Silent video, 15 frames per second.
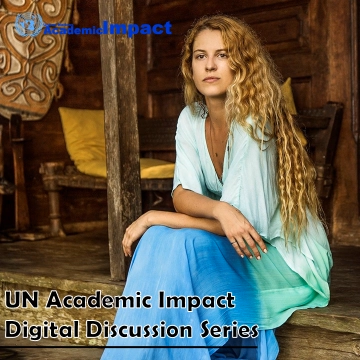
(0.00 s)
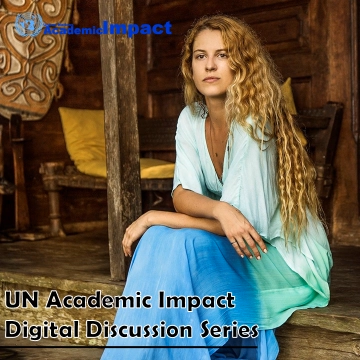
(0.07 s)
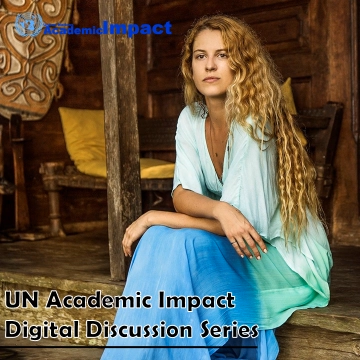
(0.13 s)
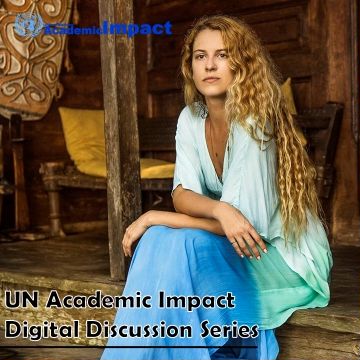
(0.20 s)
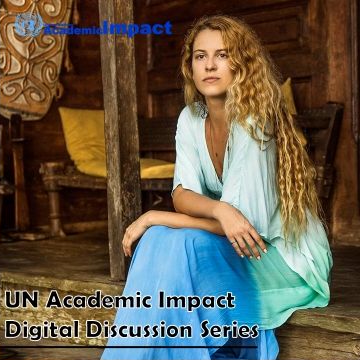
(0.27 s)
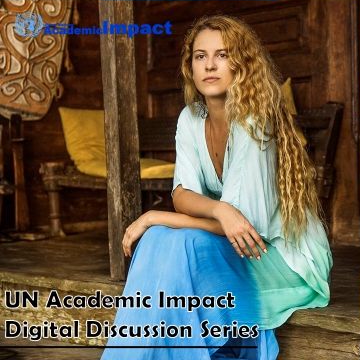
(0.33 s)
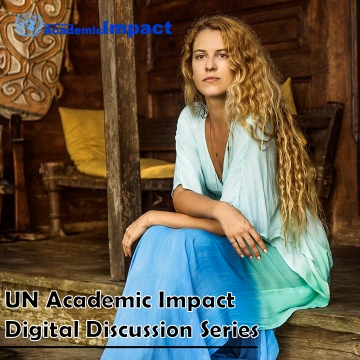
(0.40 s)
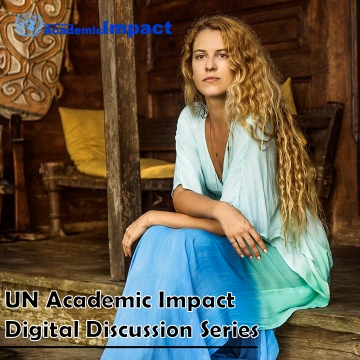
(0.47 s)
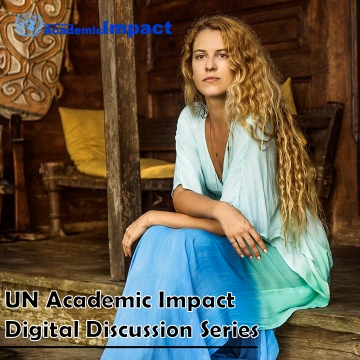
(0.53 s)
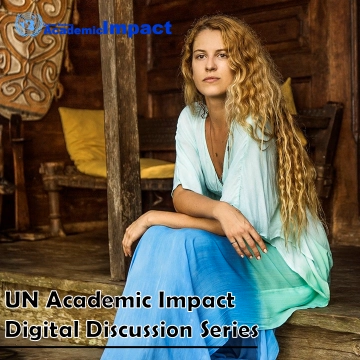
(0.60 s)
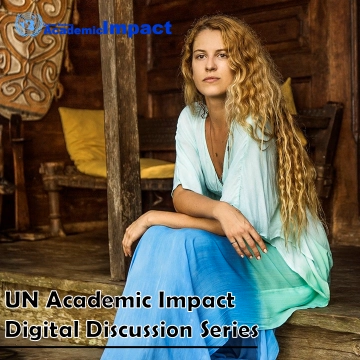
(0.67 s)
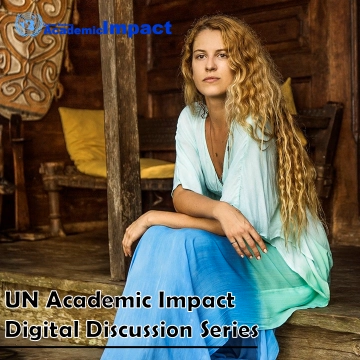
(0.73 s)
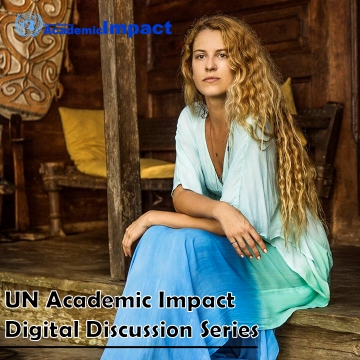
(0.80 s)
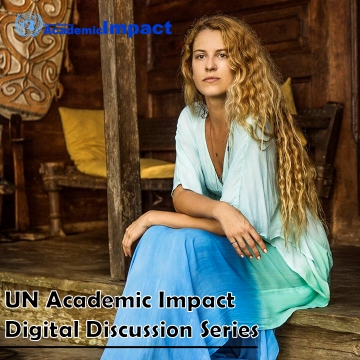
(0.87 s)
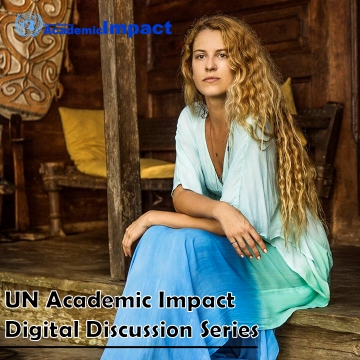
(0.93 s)

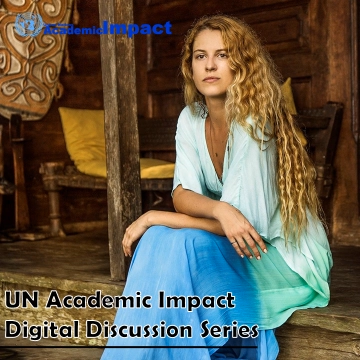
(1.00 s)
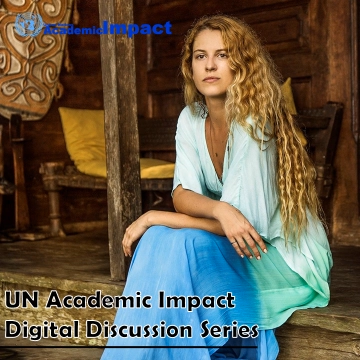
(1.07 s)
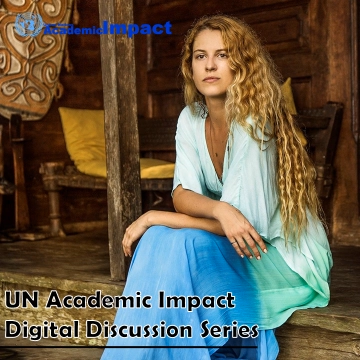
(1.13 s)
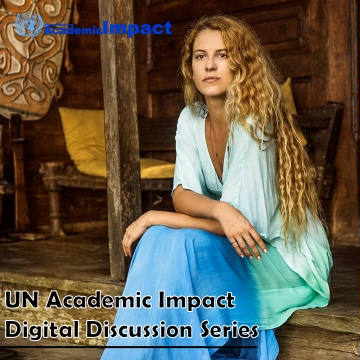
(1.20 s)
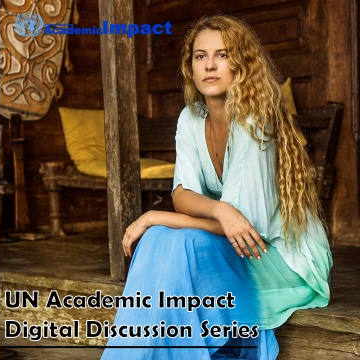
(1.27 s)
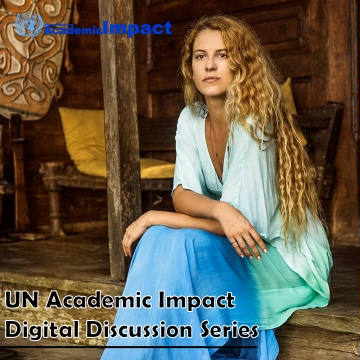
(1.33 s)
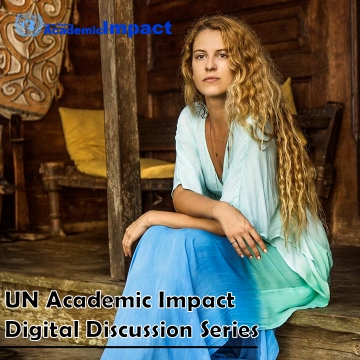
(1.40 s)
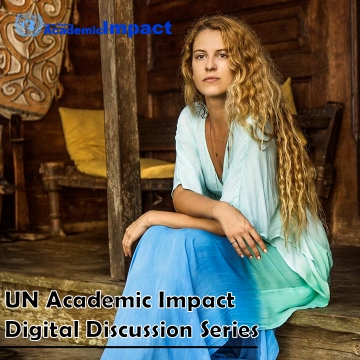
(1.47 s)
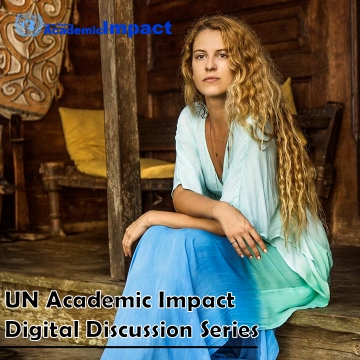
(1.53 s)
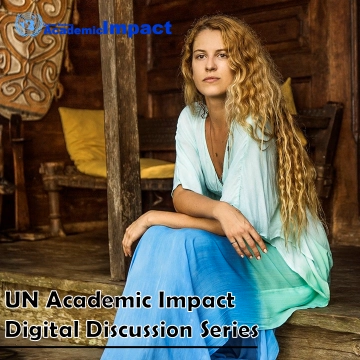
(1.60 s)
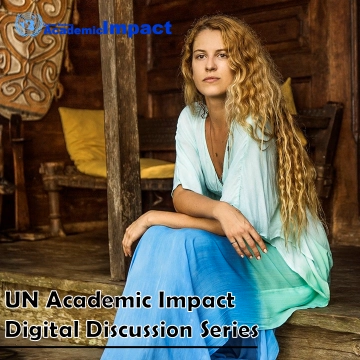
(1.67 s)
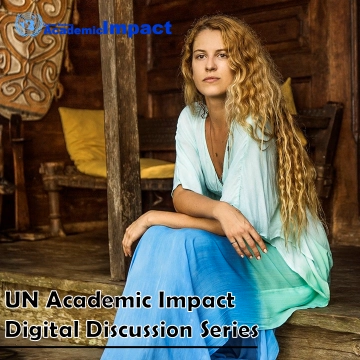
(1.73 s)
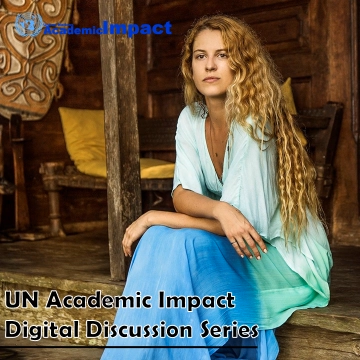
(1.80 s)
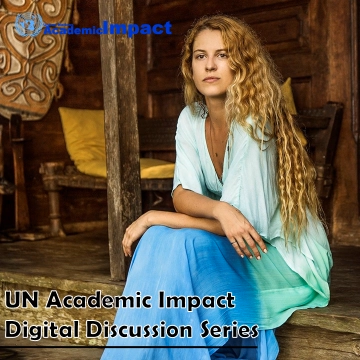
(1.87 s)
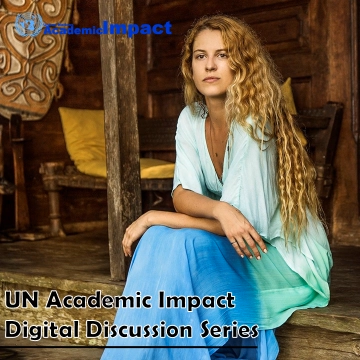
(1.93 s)

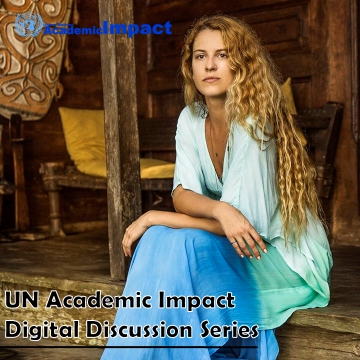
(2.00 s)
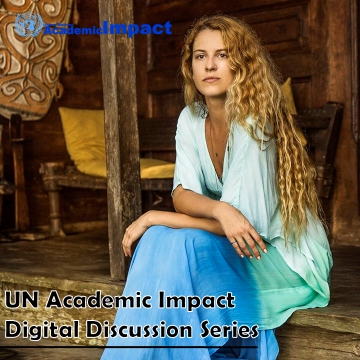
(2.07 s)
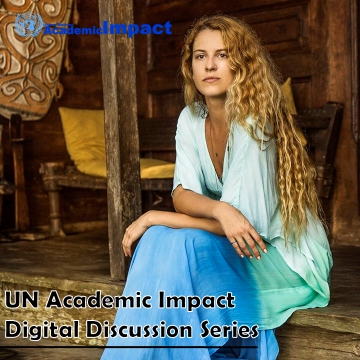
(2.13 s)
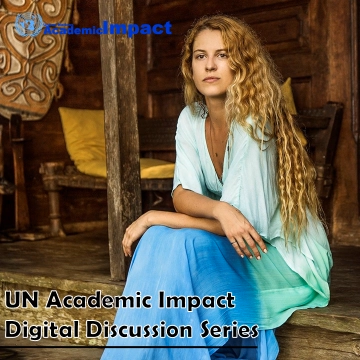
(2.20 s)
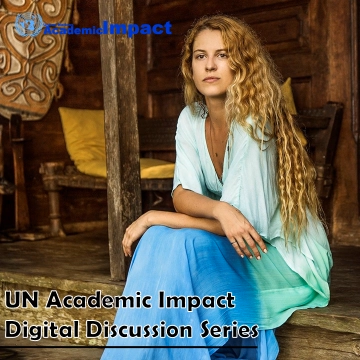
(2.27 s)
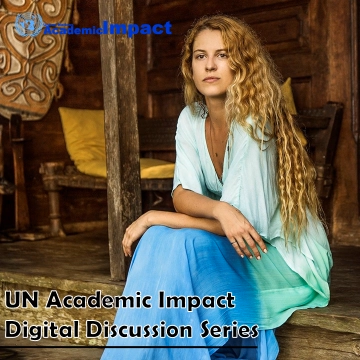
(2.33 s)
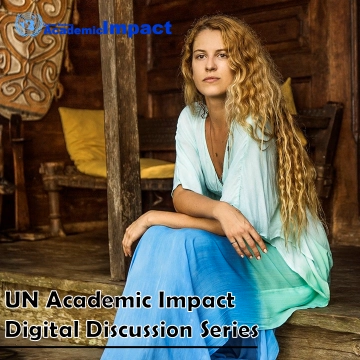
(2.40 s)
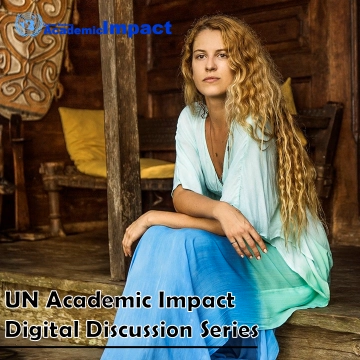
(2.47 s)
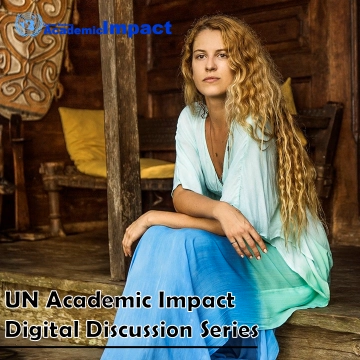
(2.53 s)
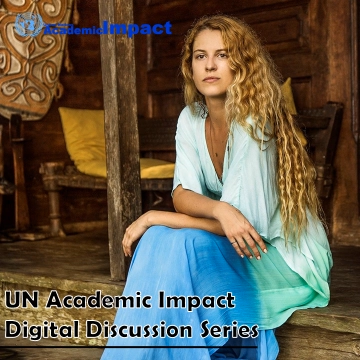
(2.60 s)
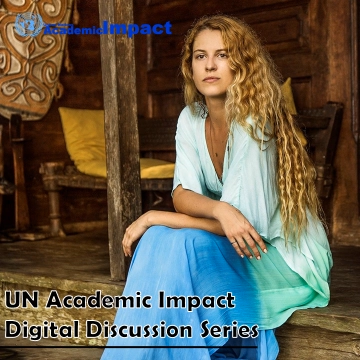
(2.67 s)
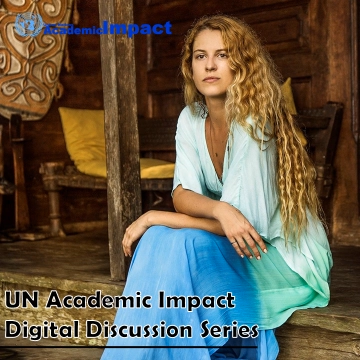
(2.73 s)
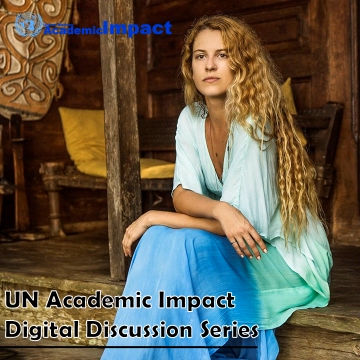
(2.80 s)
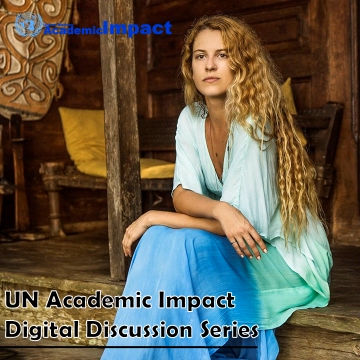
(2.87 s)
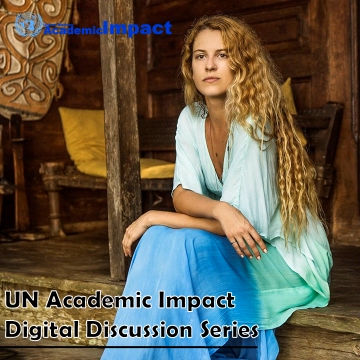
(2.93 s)

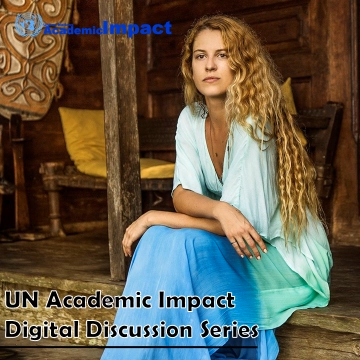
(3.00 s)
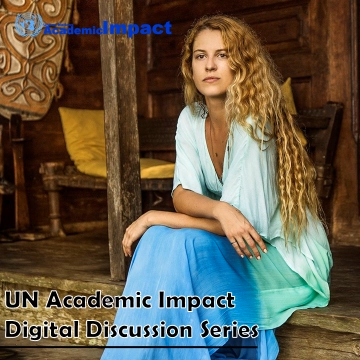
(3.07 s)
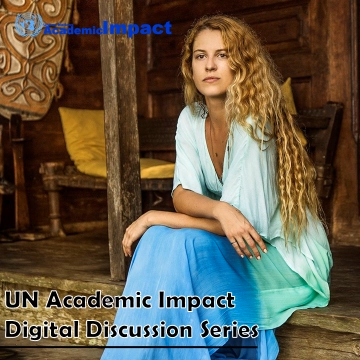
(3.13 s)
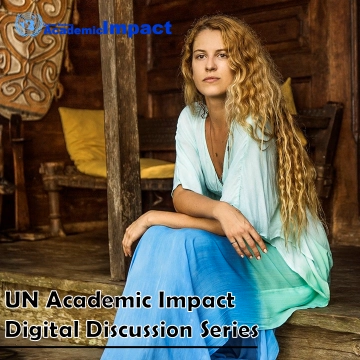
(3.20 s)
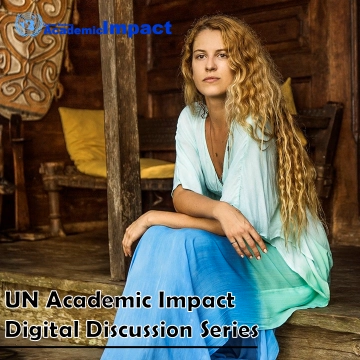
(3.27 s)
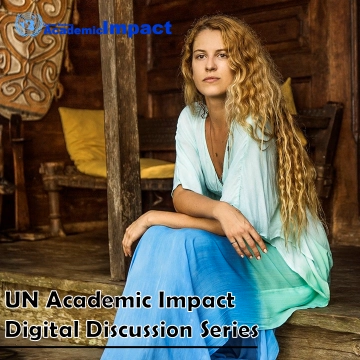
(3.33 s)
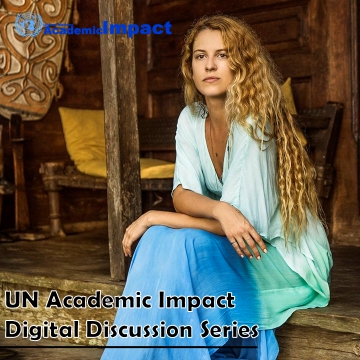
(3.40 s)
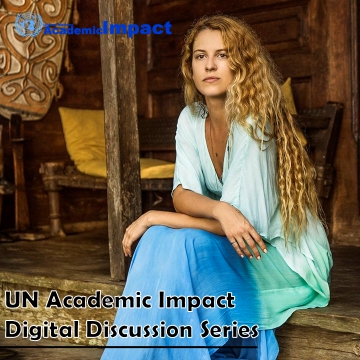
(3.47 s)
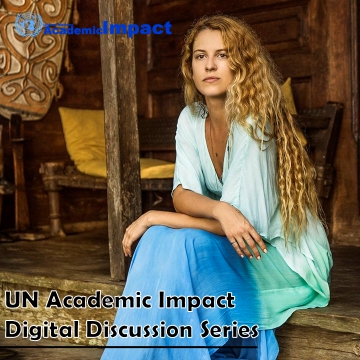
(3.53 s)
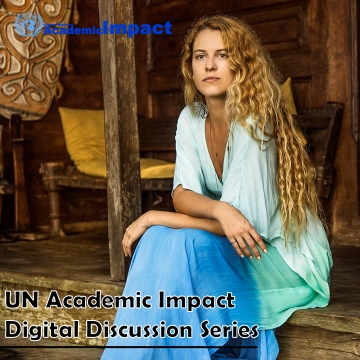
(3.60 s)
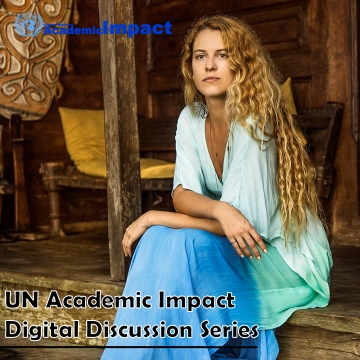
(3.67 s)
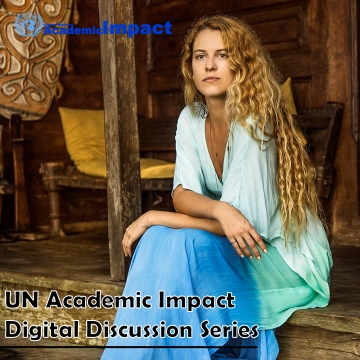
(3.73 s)
This is a still picture; no speech is visible.